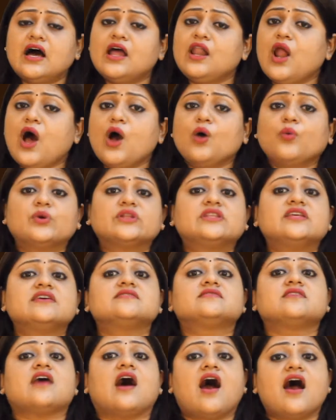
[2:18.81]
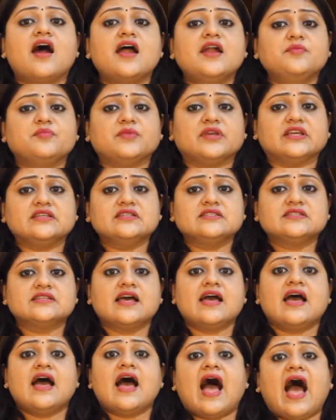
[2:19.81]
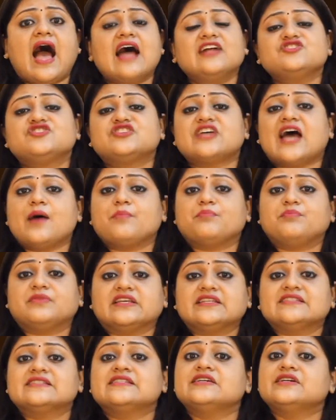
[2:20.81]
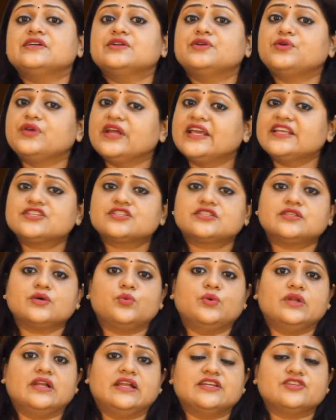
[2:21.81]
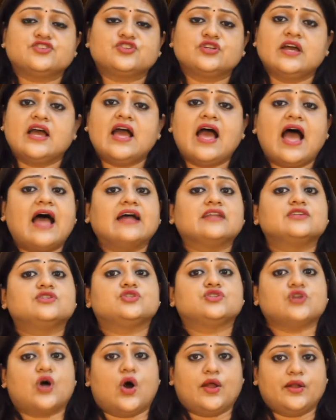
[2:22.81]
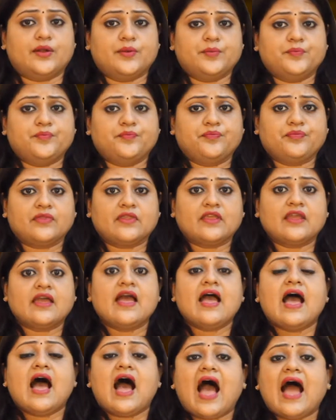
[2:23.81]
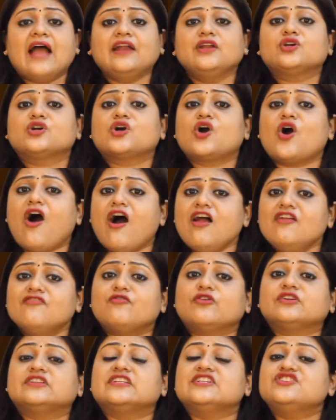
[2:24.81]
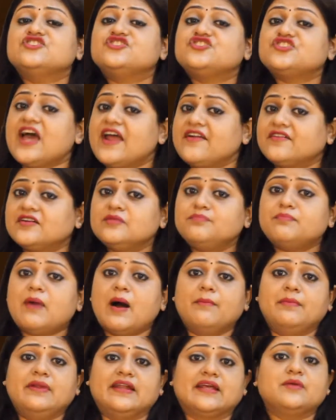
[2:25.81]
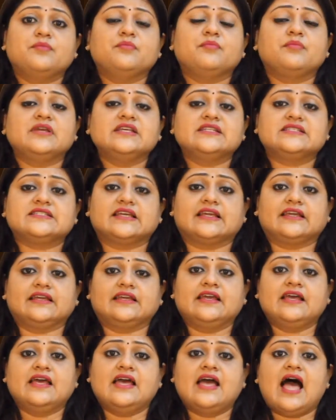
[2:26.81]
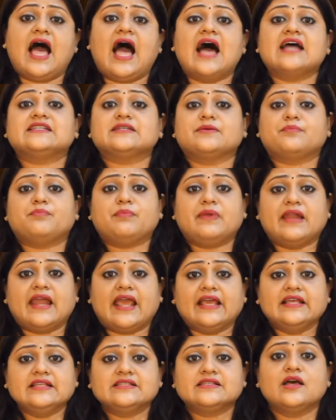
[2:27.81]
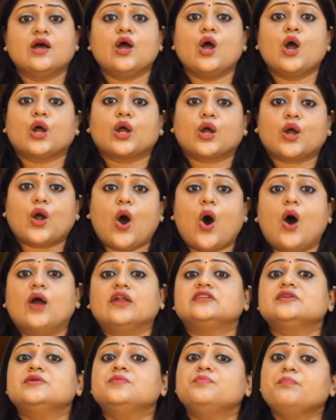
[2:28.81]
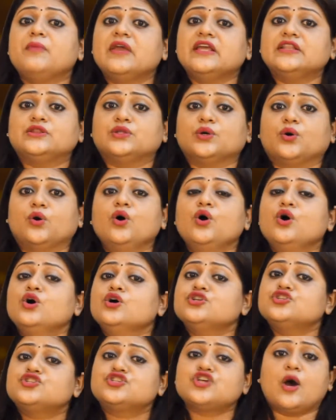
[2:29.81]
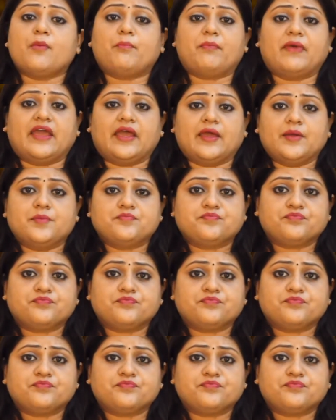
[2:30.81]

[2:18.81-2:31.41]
along with his armies and Japanese, reached the village at dawn and called for the general public meeting at a place called Mito Chope.